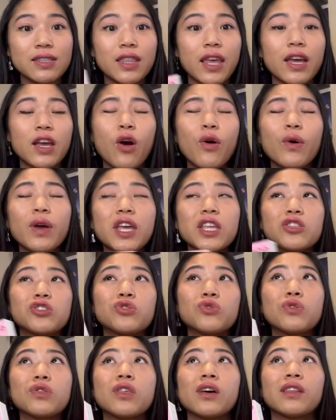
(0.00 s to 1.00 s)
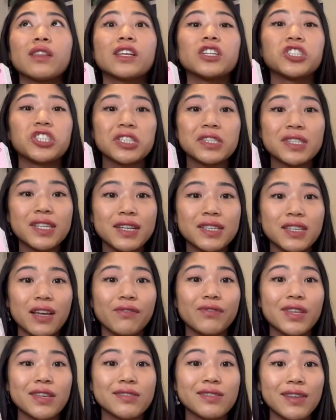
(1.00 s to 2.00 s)
they go into the logistics
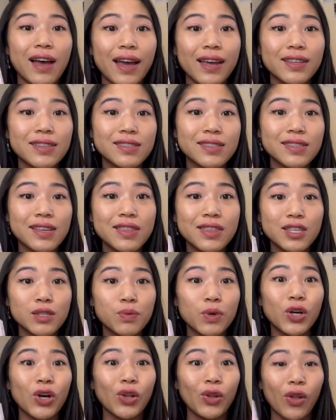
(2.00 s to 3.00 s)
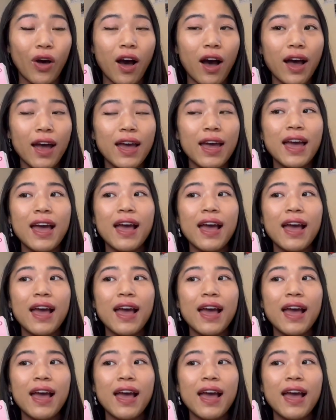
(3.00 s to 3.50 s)
of the science in this book a lot,